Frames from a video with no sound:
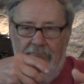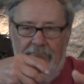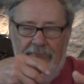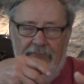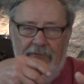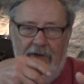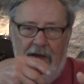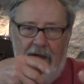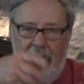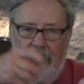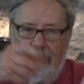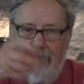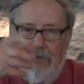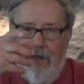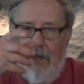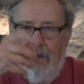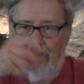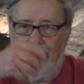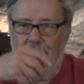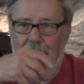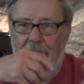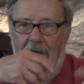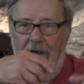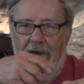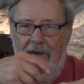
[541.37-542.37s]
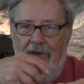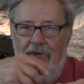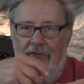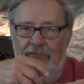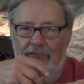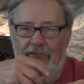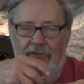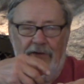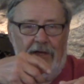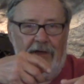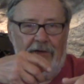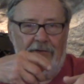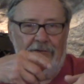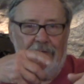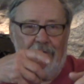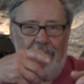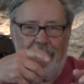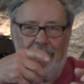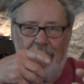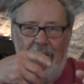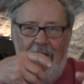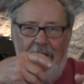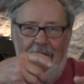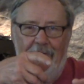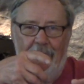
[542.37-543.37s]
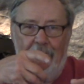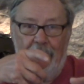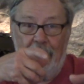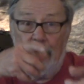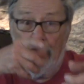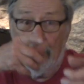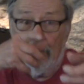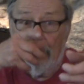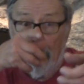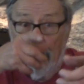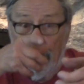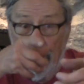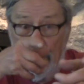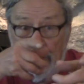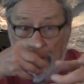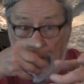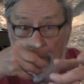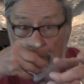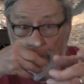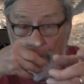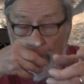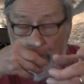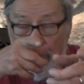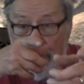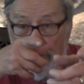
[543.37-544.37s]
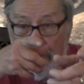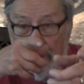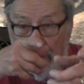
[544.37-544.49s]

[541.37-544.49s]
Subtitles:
5 times out of 6 or 7, you're going to just wound